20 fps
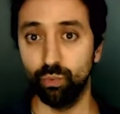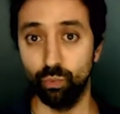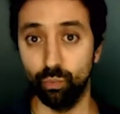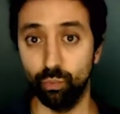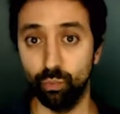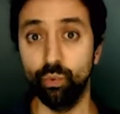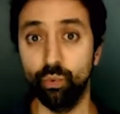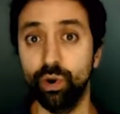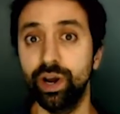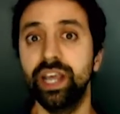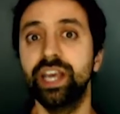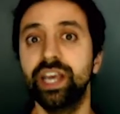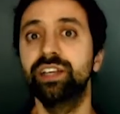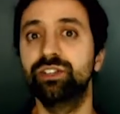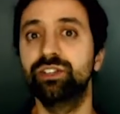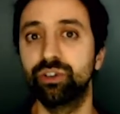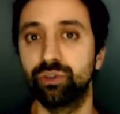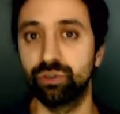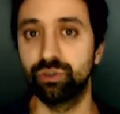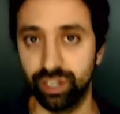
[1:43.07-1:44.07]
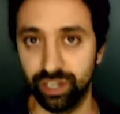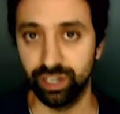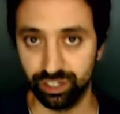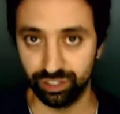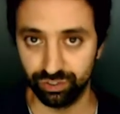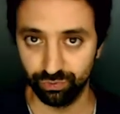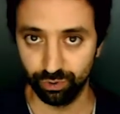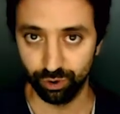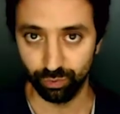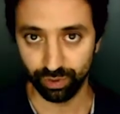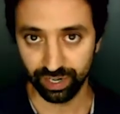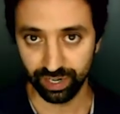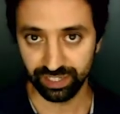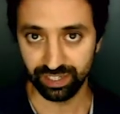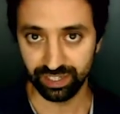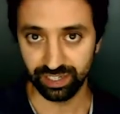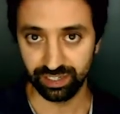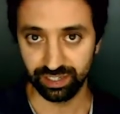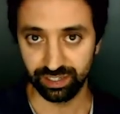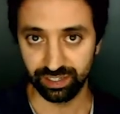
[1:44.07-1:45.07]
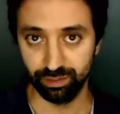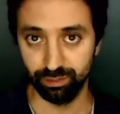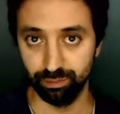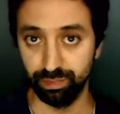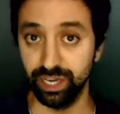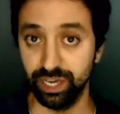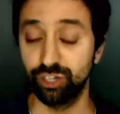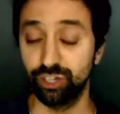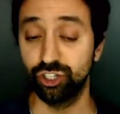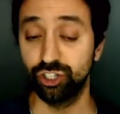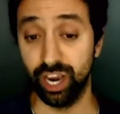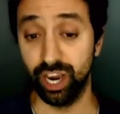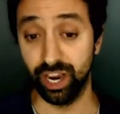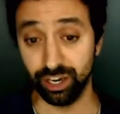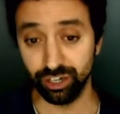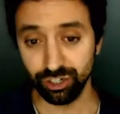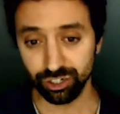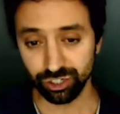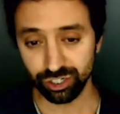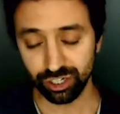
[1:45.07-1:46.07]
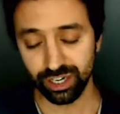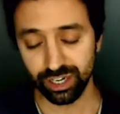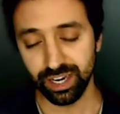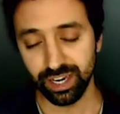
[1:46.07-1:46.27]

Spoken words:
what is Google Analytics 4? What is this big change?